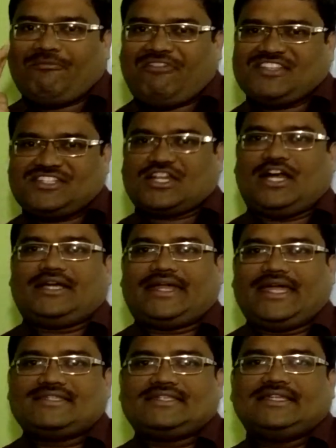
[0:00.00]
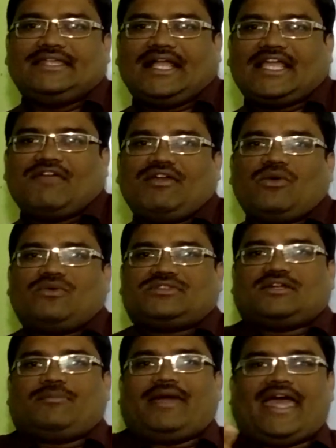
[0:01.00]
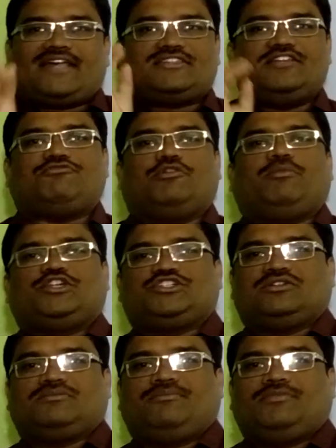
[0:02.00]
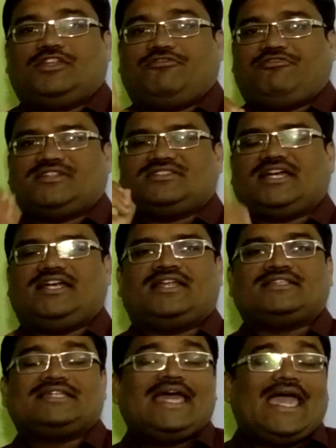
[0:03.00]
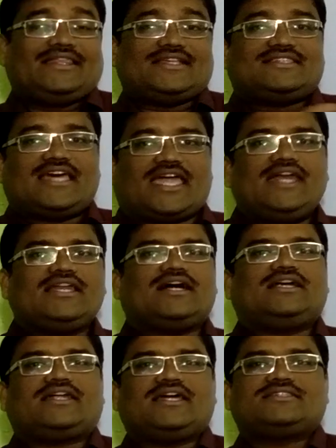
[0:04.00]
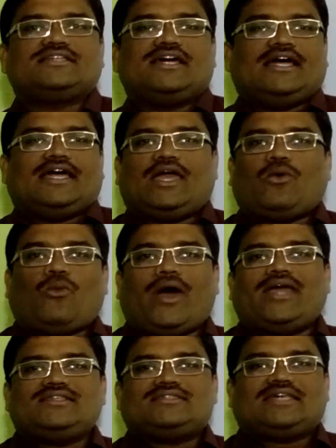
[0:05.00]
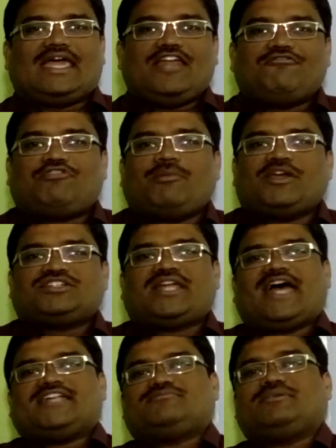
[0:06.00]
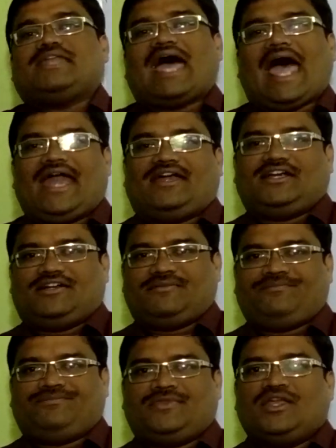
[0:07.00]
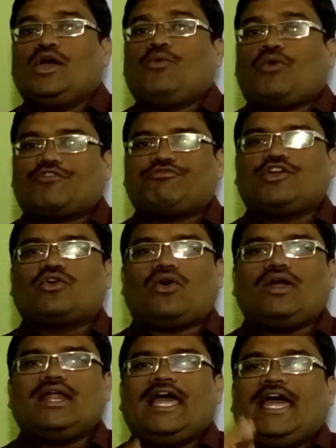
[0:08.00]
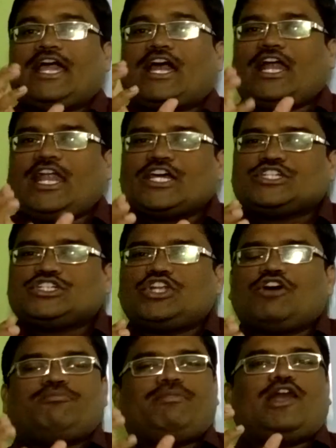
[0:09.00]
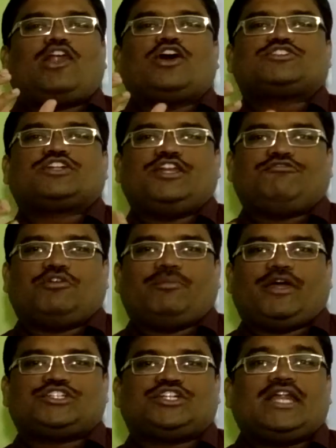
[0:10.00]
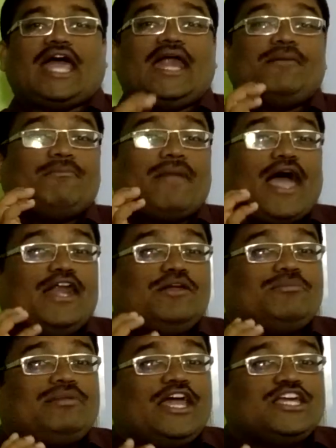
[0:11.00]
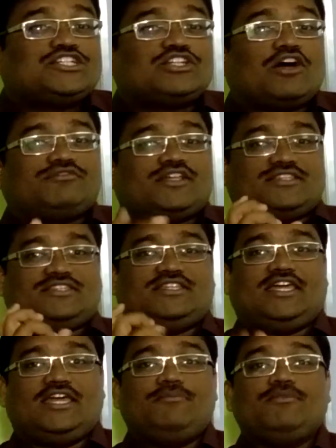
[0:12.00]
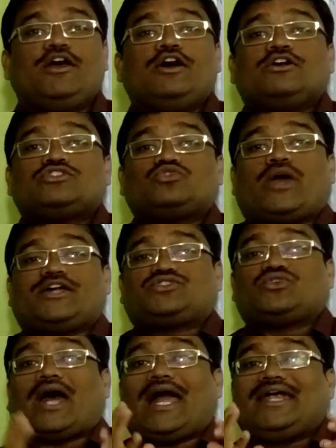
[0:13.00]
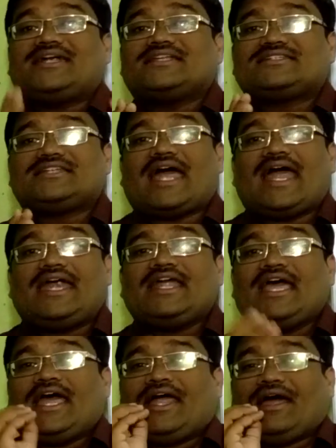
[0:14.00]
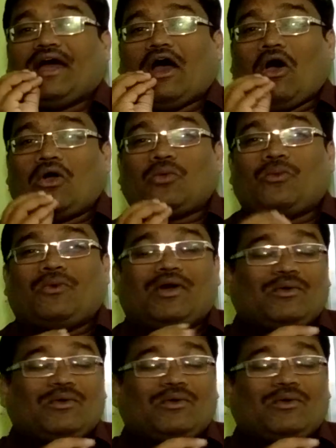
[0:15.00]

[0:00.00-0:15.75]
first context, they are giving some X information, the first scientist. In the second context, a Y information has been added. What we call collection of biological information and manipulation of the same so as to understand or